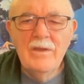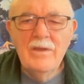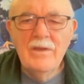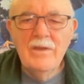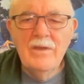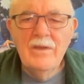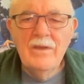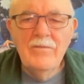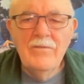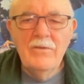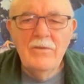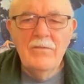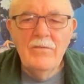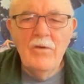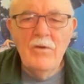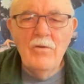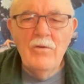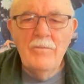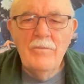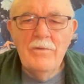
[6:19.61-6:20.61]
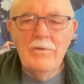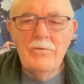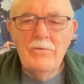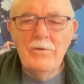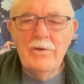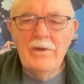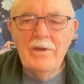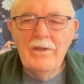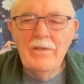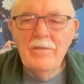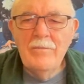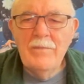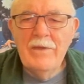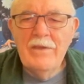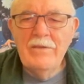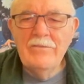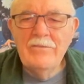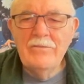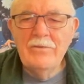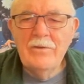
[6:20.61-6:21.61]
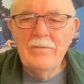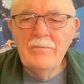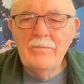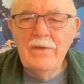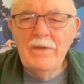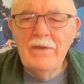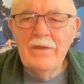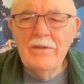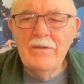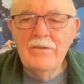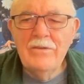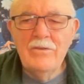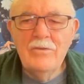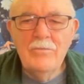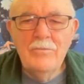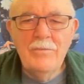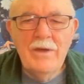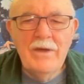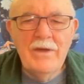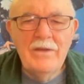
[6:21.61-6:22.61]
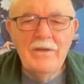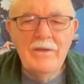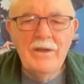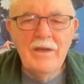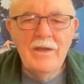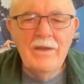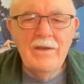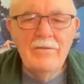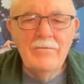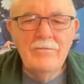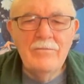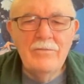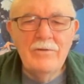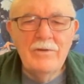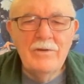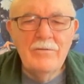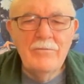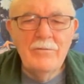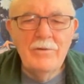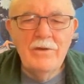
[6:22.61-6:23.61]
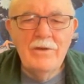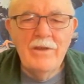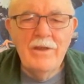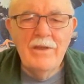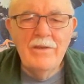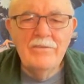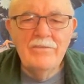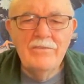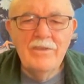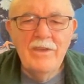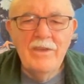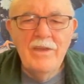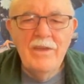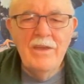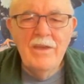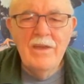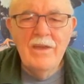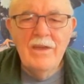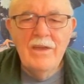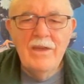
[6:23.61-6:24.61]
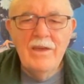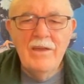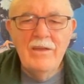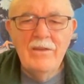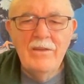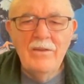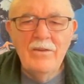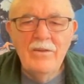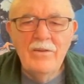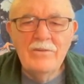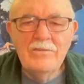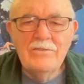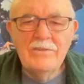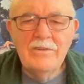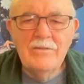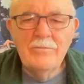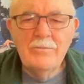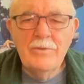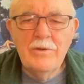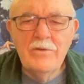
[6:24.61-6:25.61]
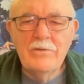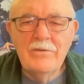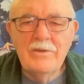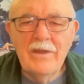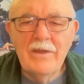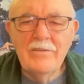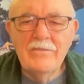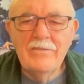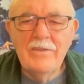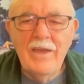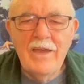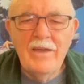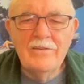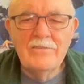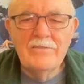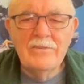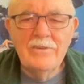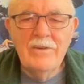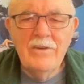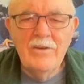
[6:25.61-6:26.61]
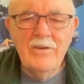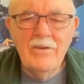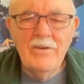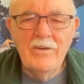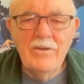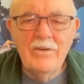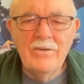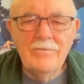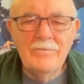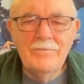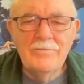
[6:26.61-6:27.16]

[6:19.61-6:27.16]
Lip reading: If you've only been reading the mainstream media, you might not have realized how large these protests actually are.